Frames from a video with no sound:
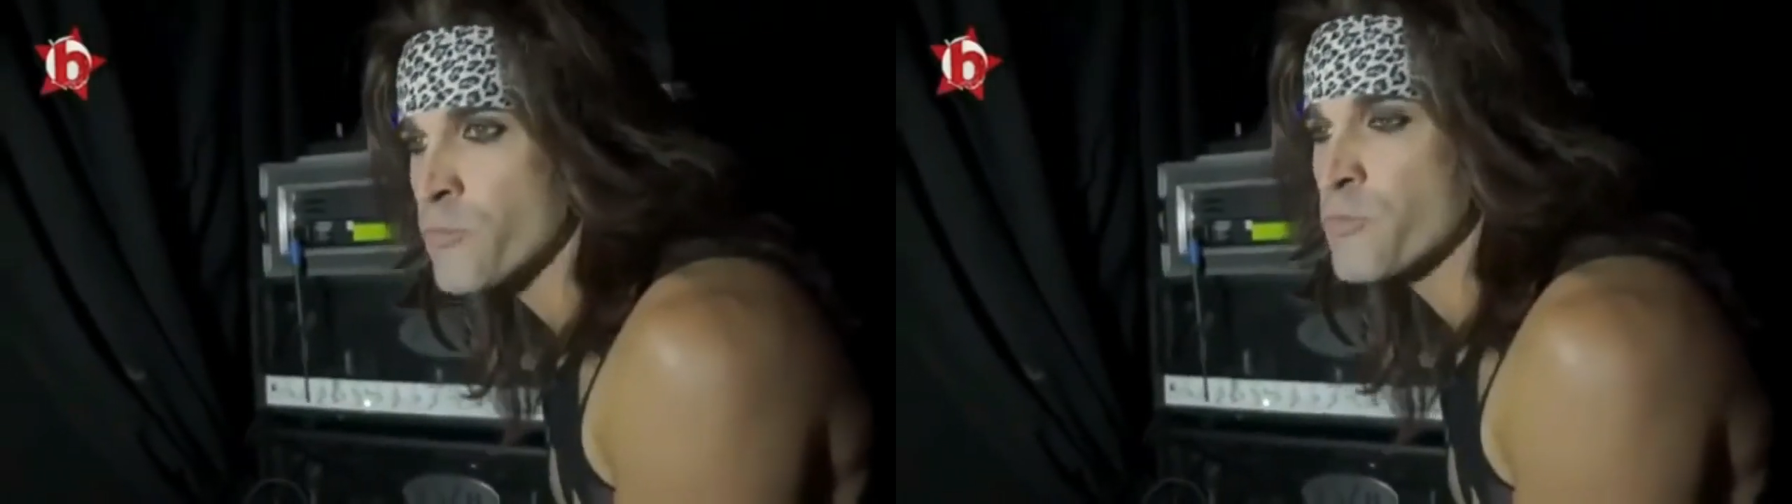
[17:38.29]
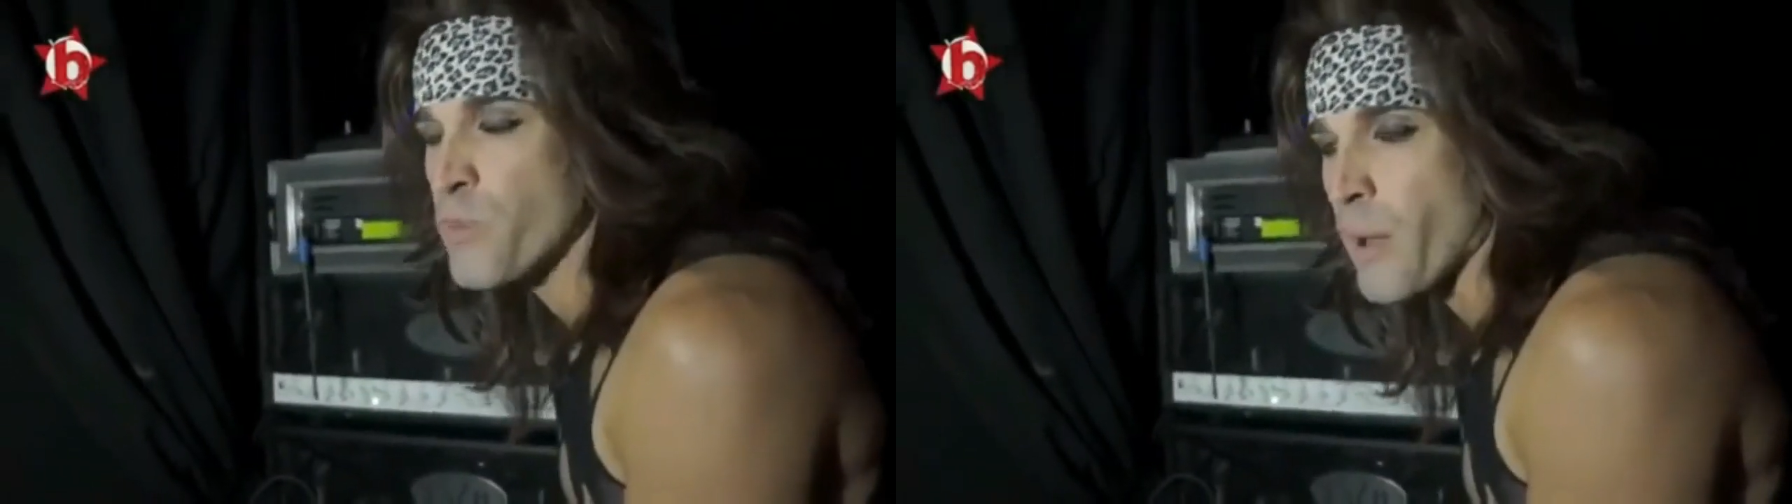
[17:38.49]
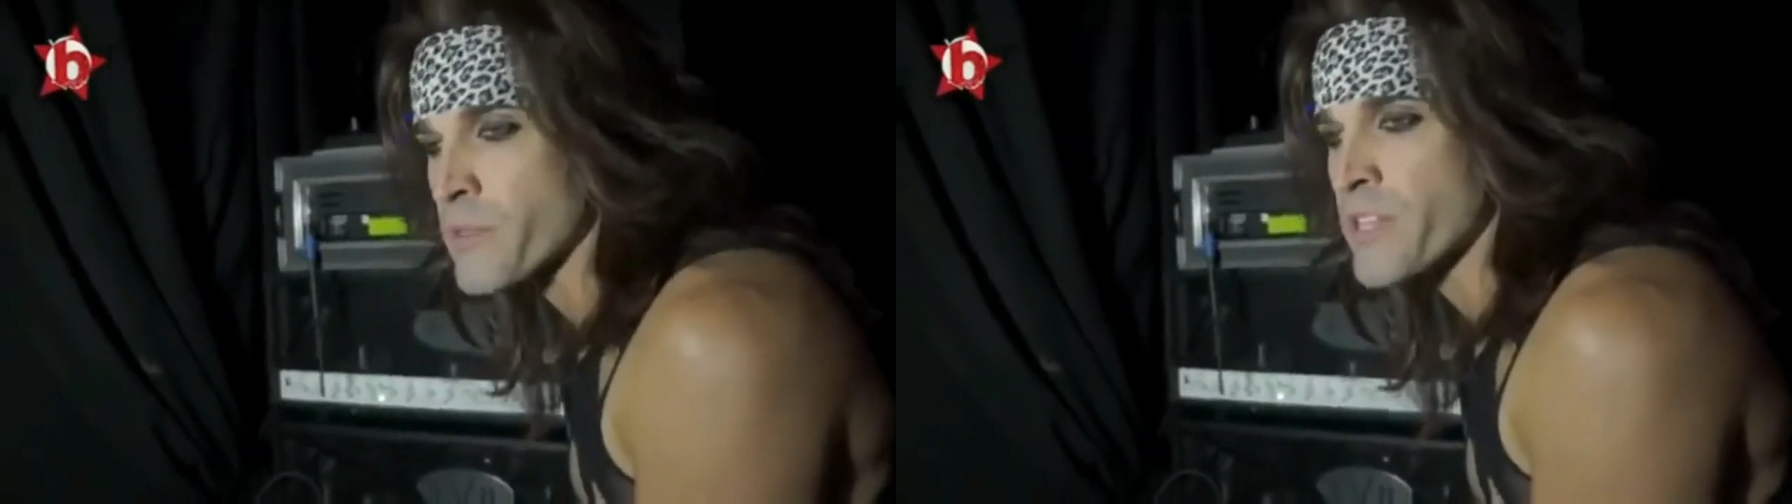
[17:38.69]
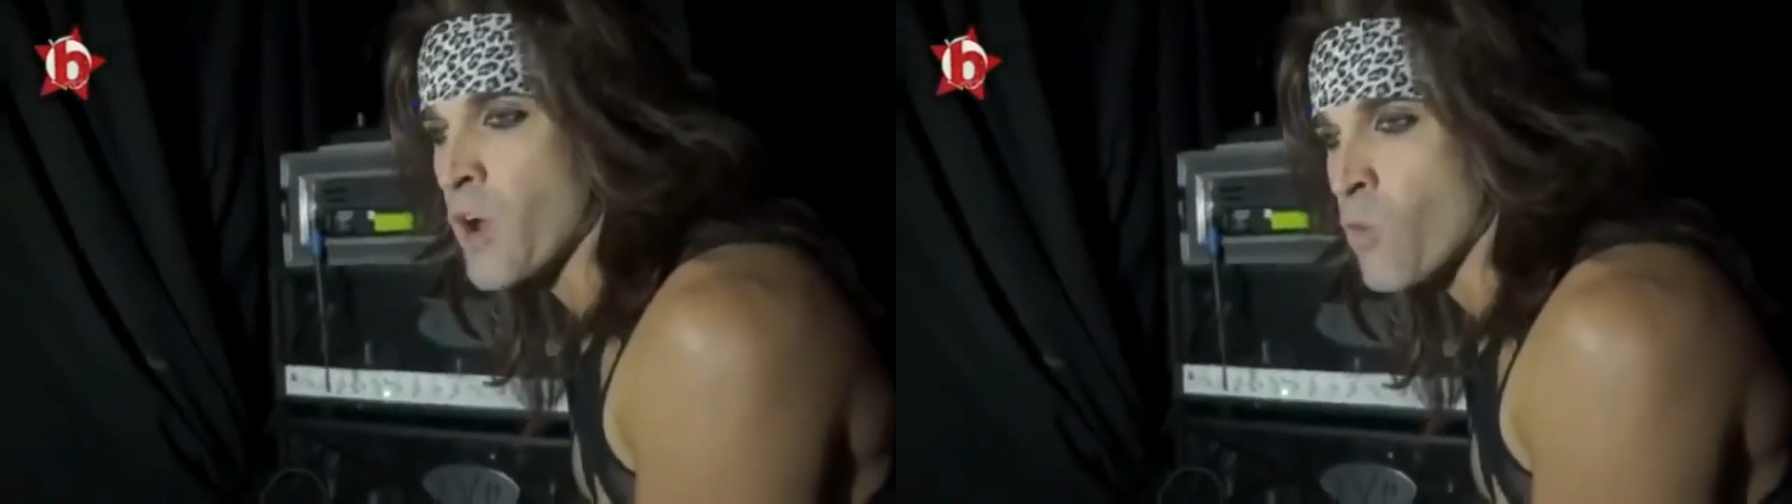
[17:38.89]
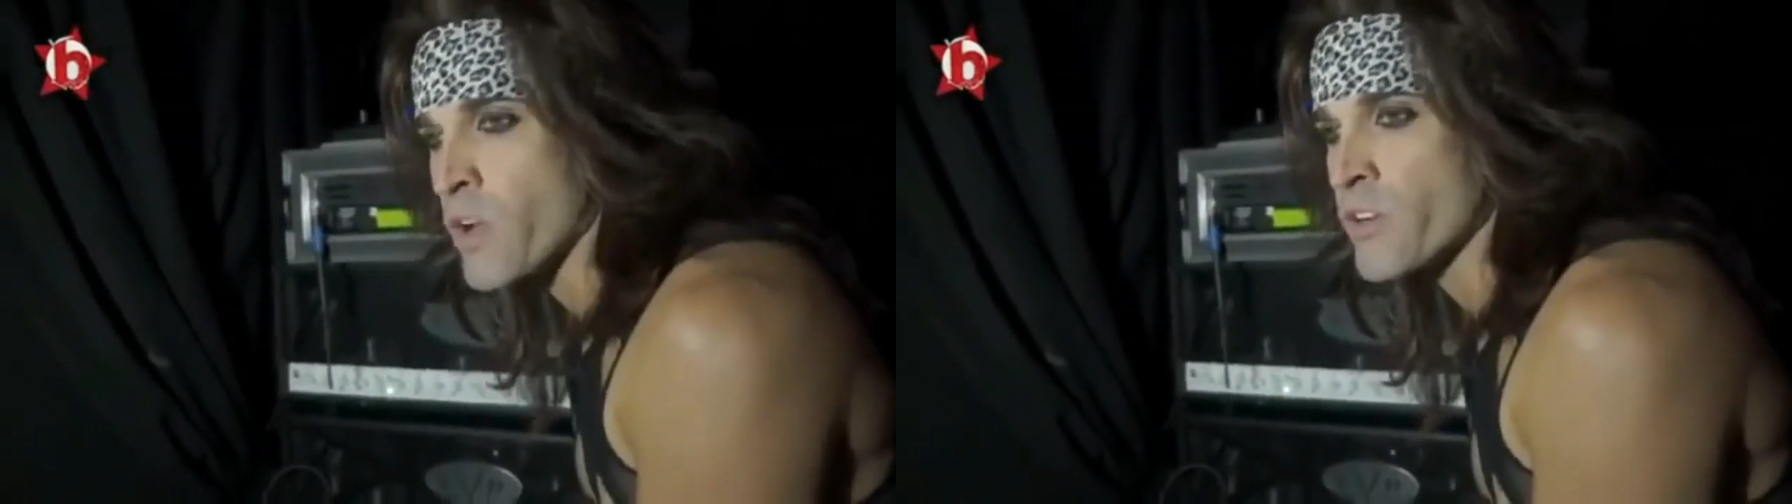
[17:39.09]
There's probably
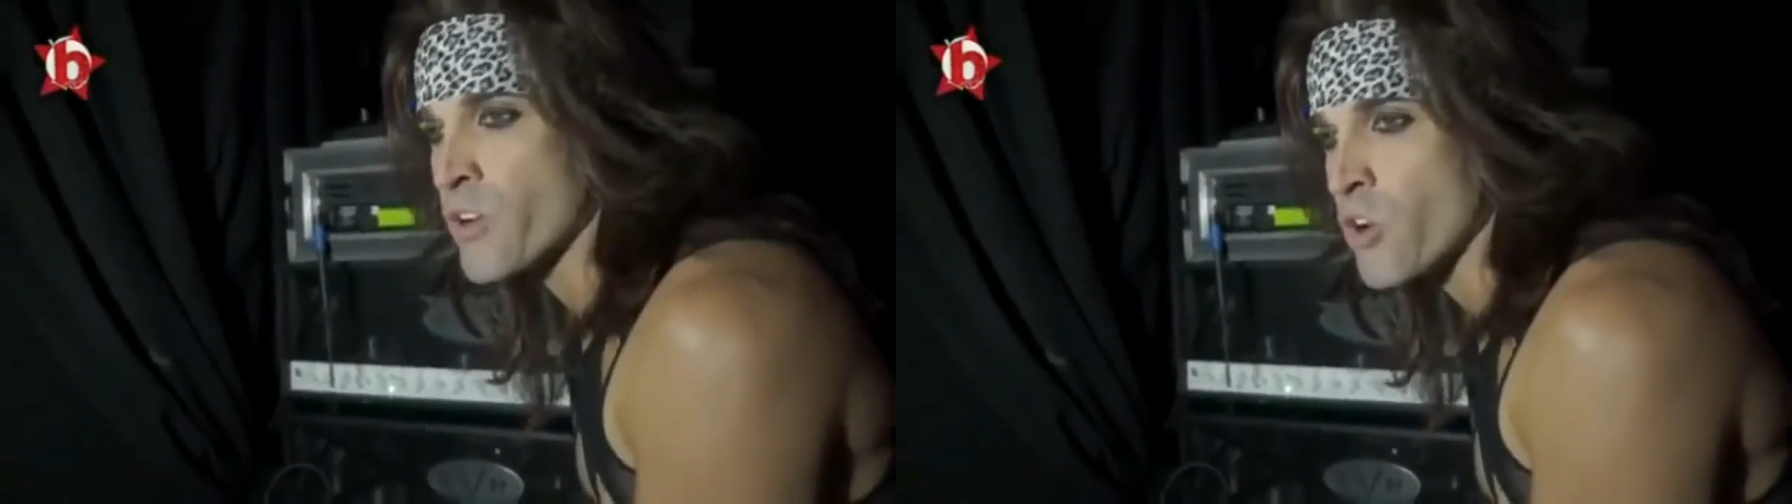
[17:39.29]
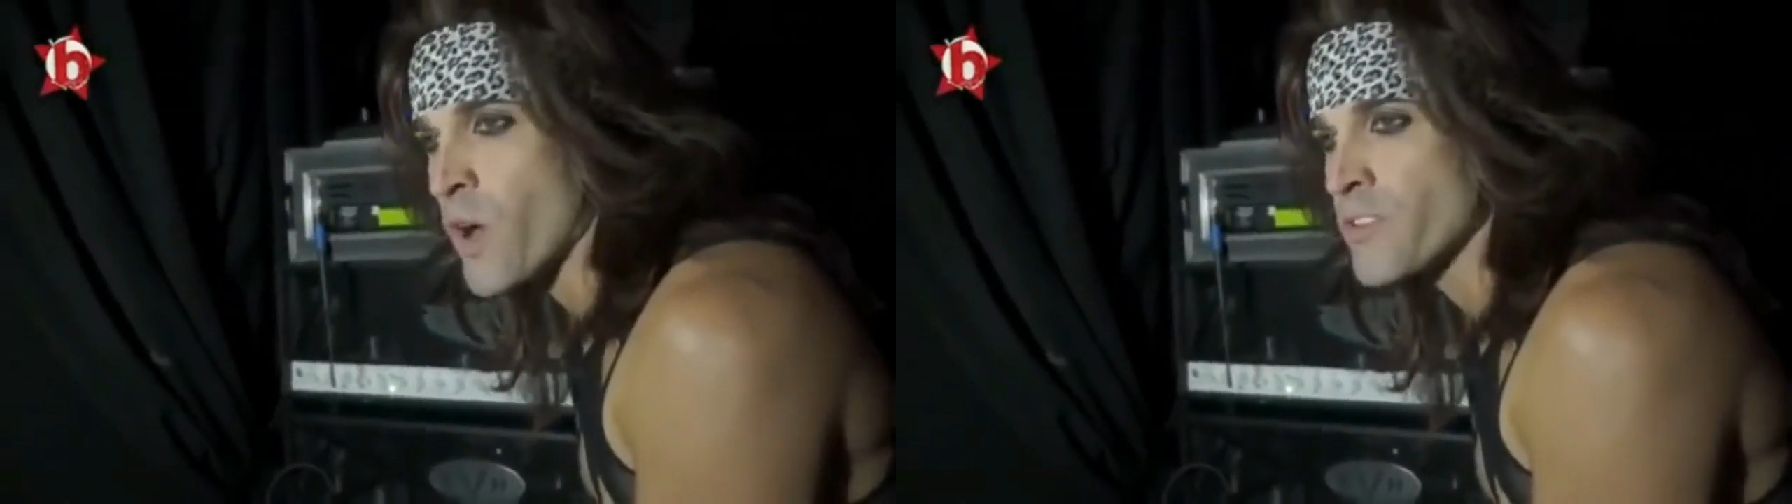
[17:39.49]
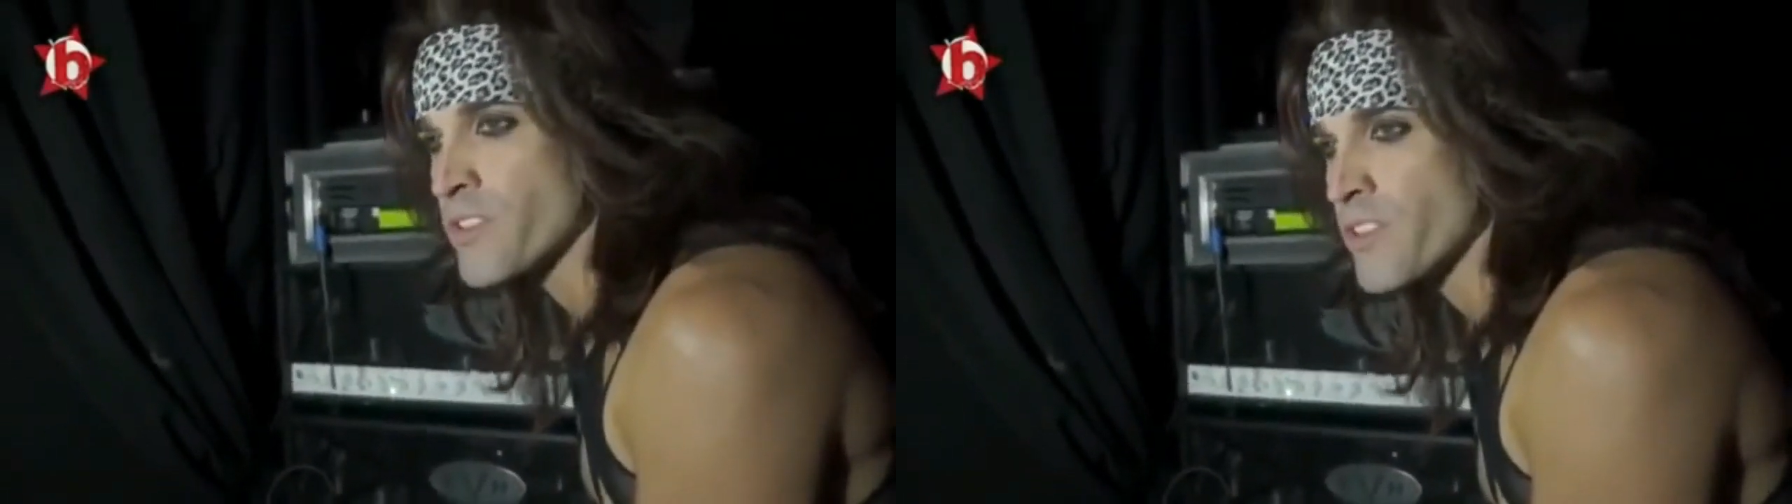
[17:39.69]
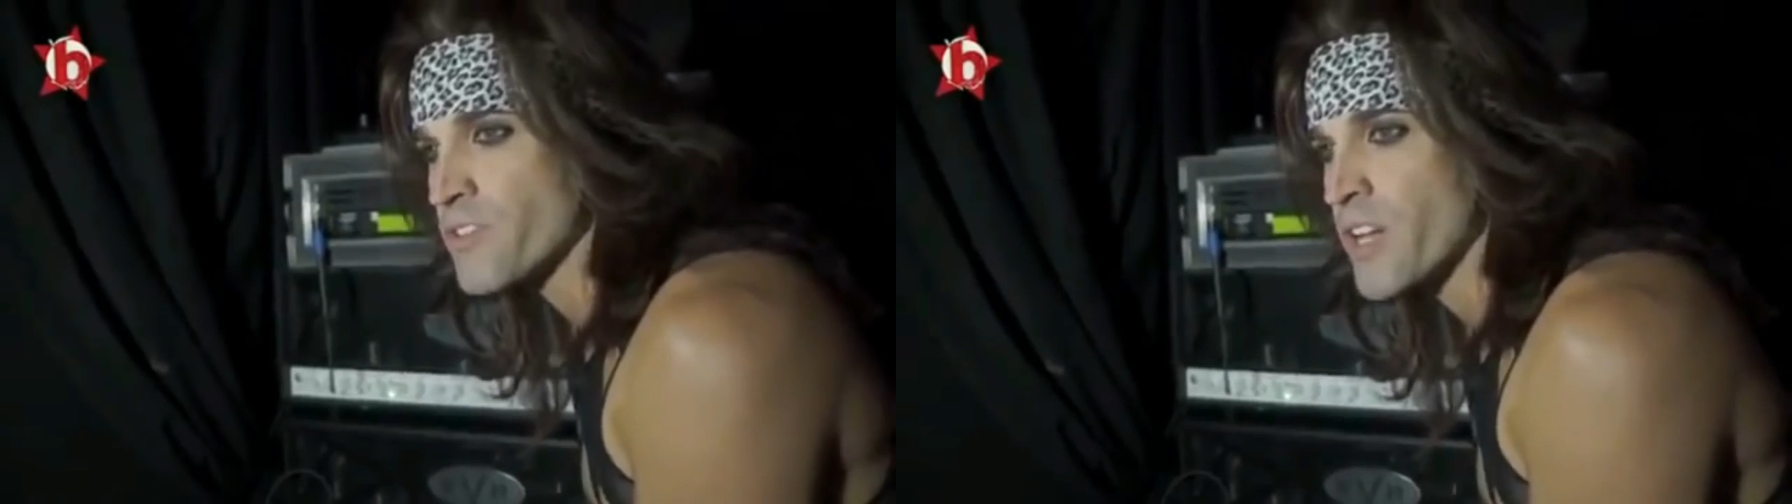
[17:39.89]
not one girl watching